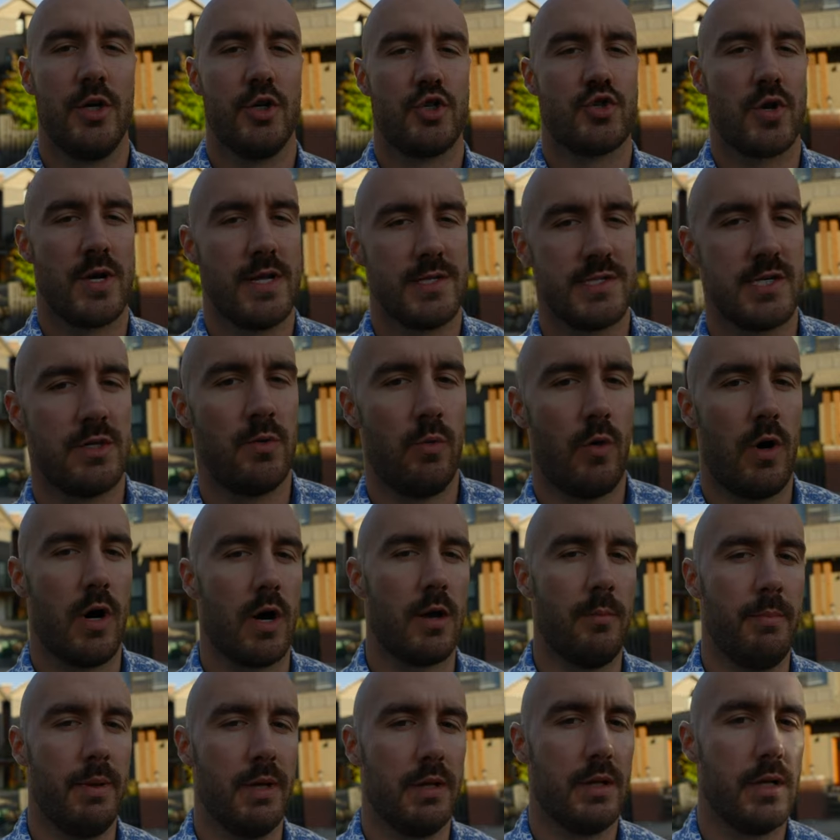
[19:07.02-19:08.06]
Transit and
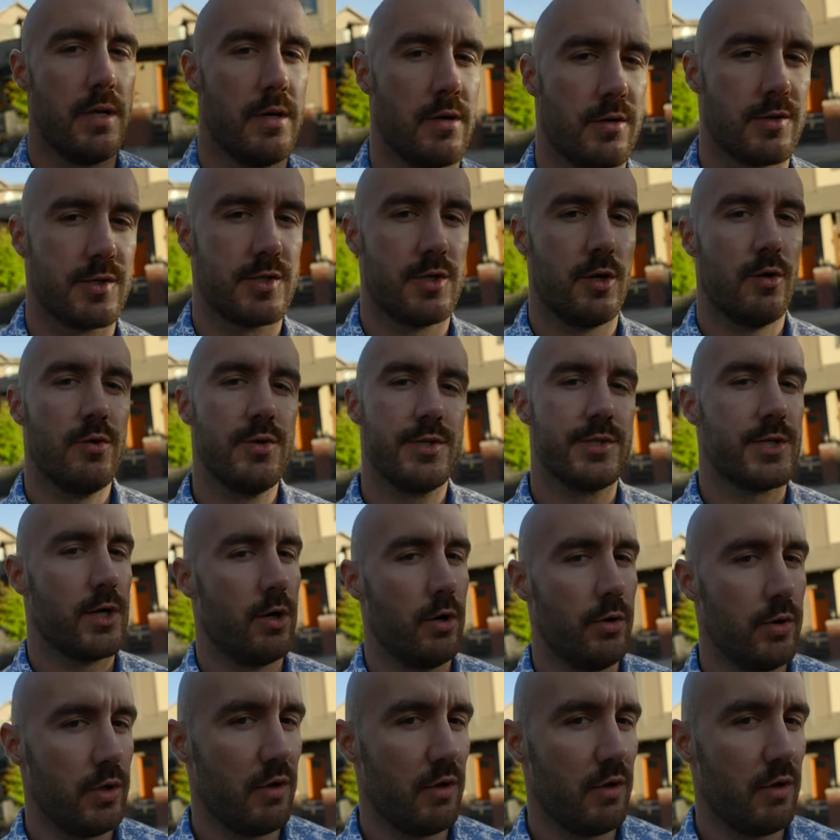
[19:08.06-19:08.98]
walkability are so-so.